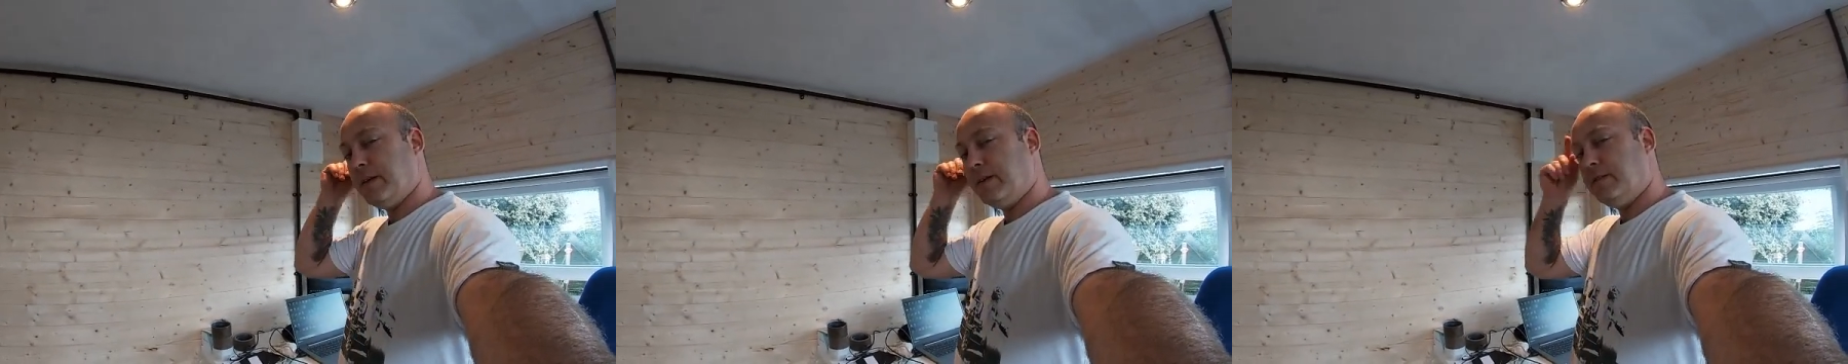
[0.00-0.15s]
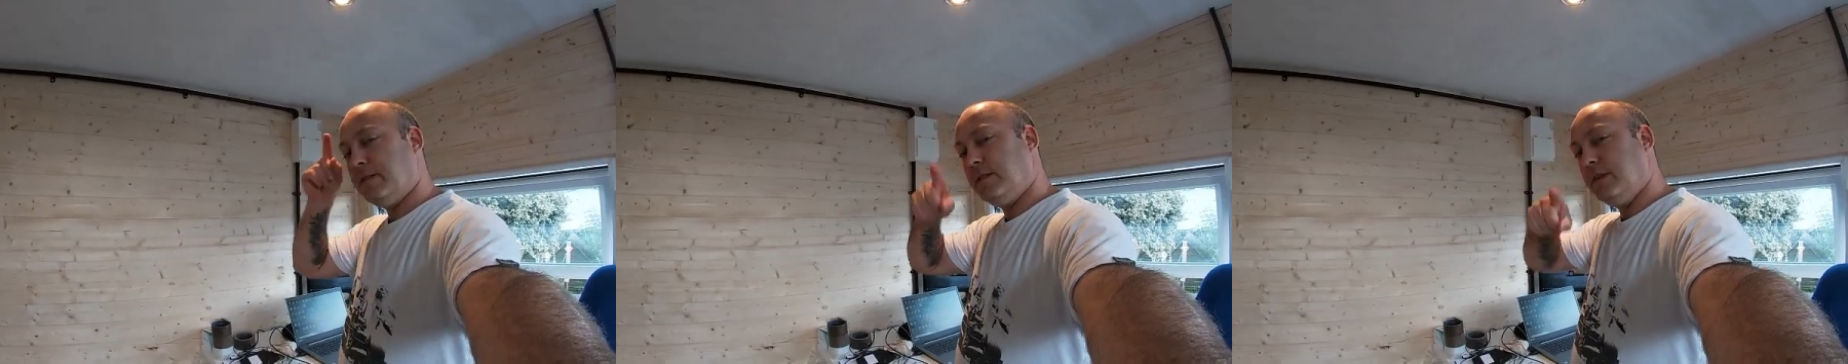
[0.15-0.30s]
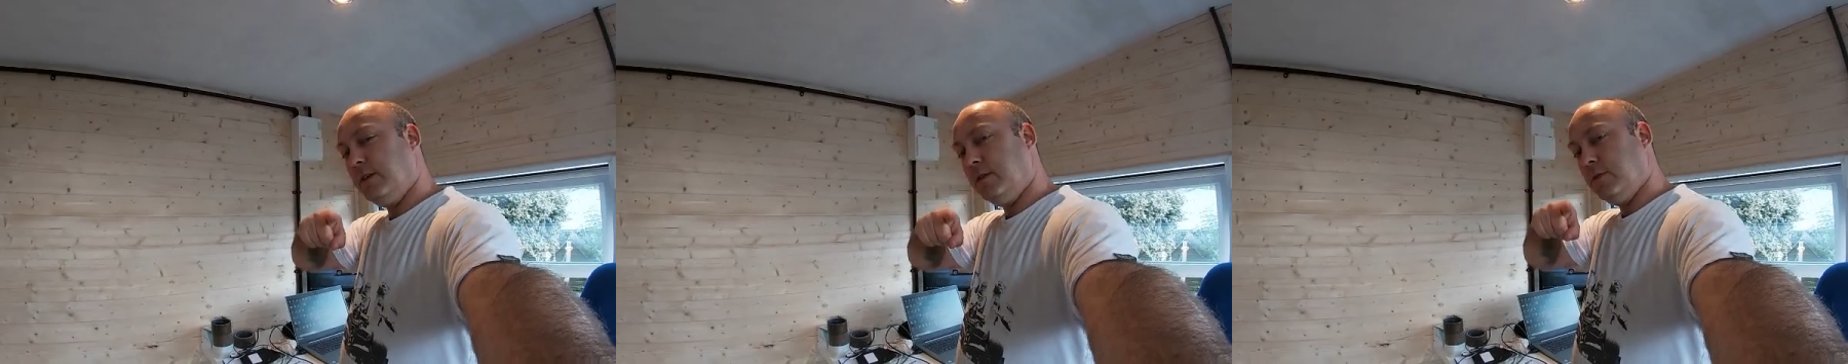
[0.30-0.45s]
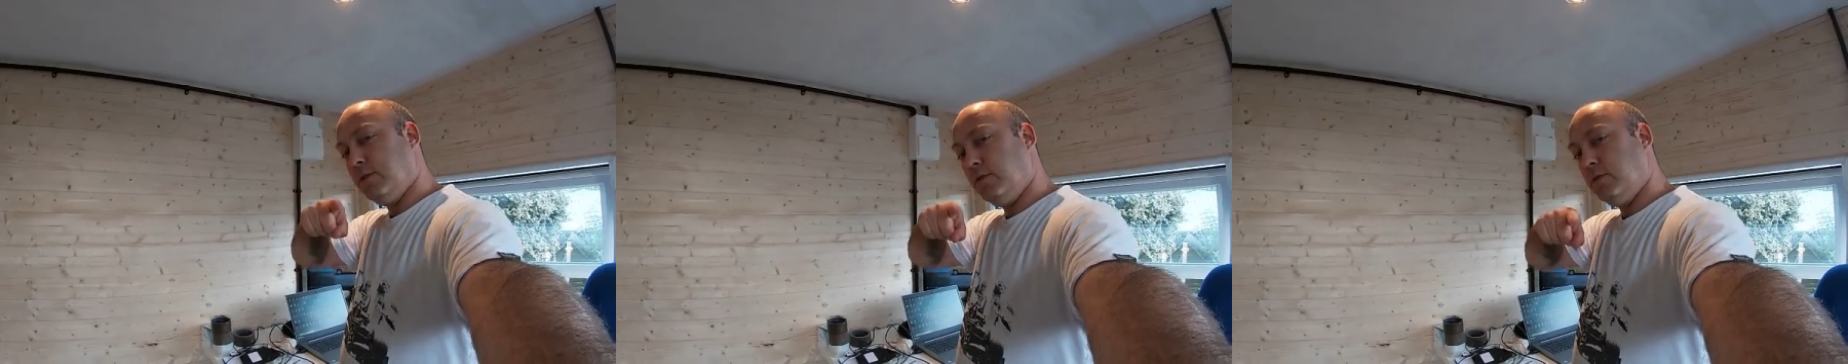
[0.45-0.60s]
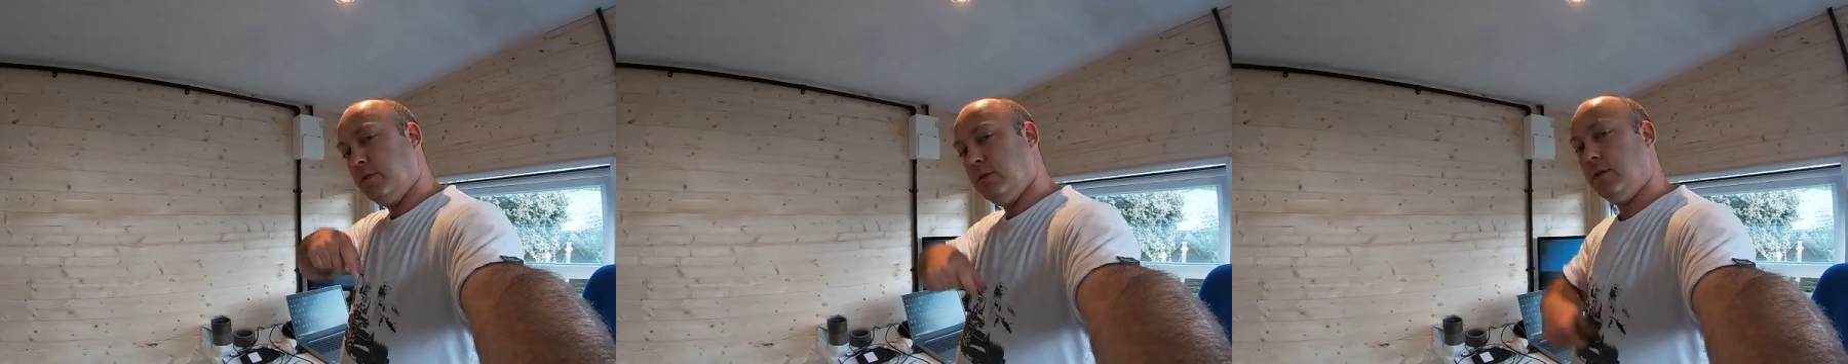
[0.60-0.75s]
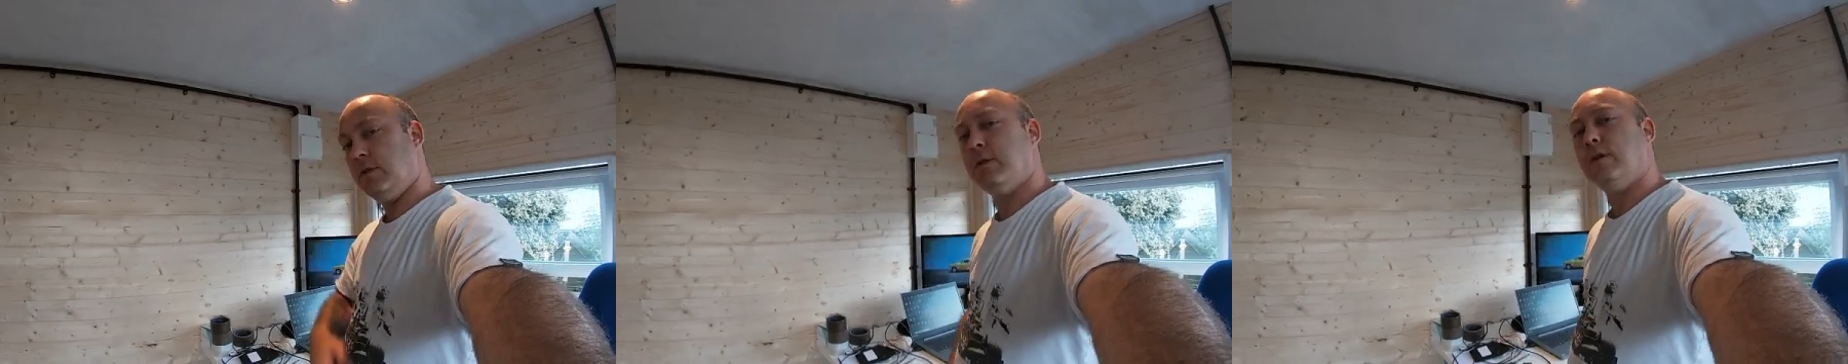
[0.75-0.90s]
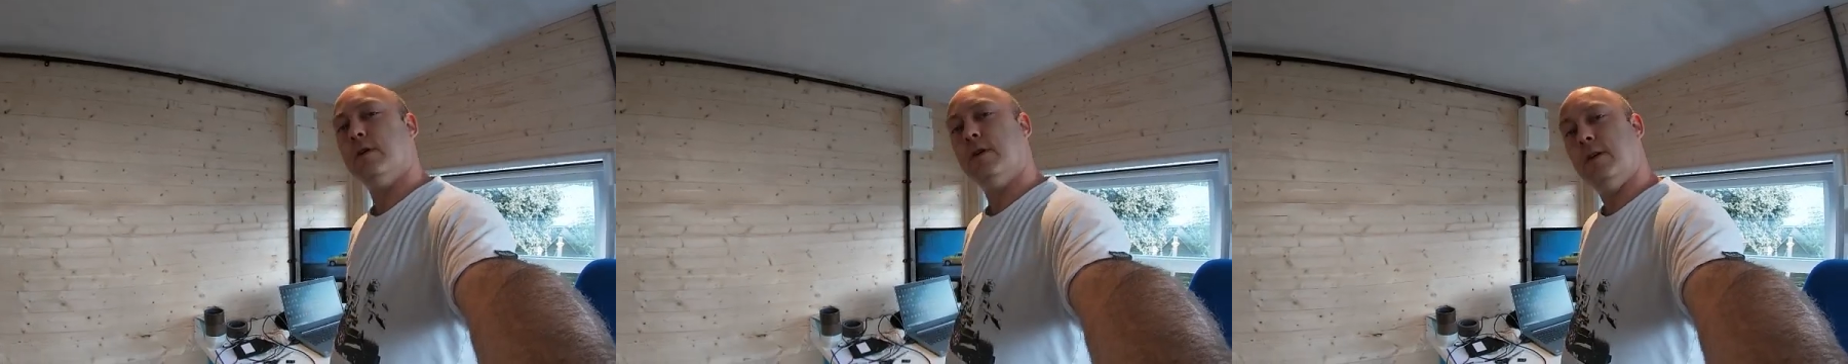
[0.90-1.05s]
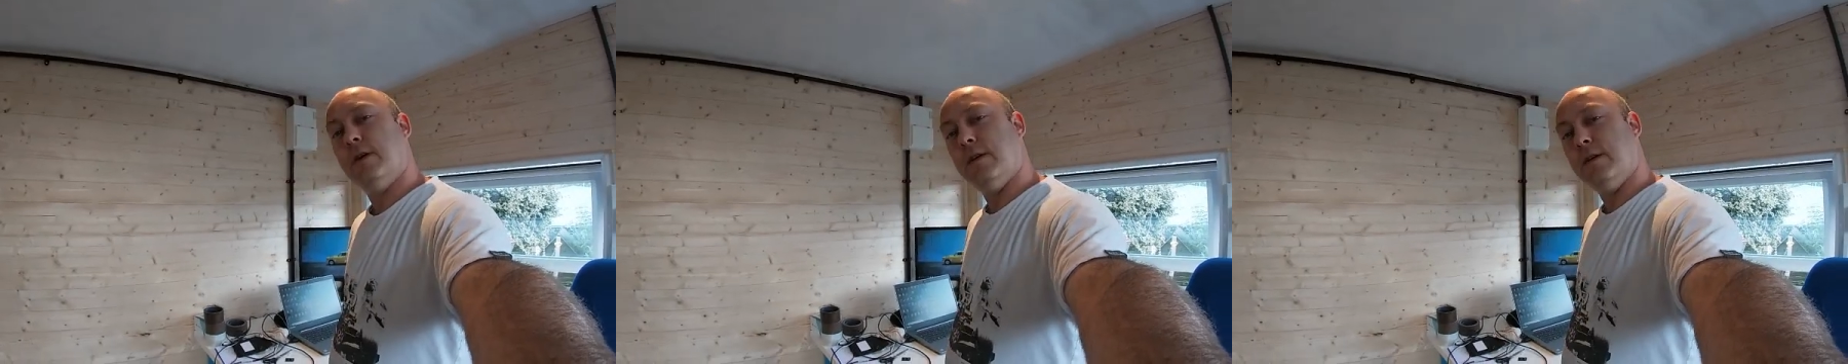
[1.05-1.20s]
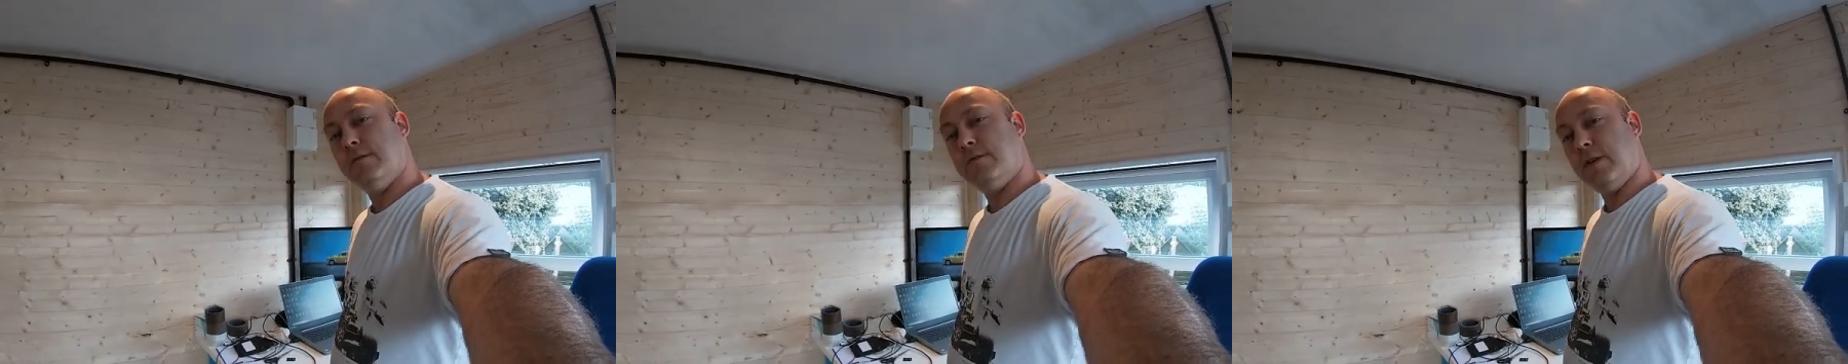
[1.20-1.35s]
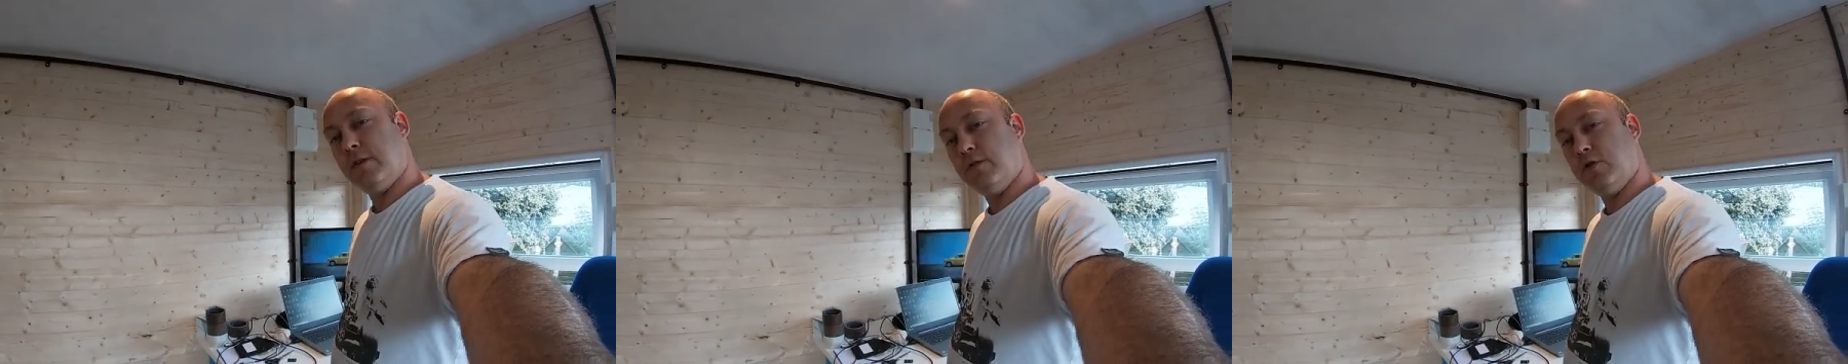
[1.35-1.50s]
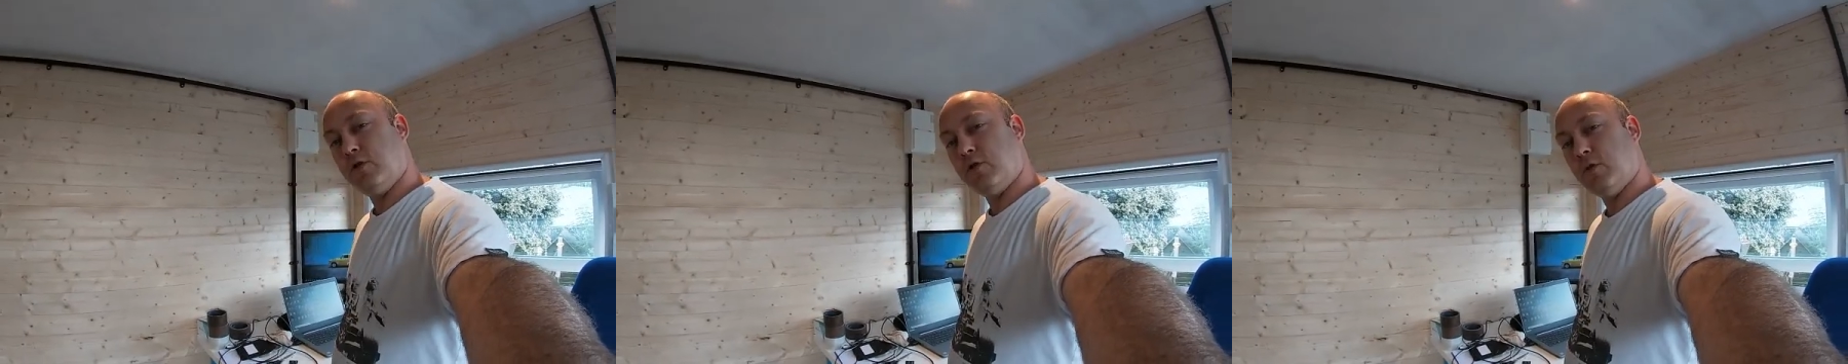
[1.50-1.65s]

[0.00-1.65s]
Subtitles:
See you very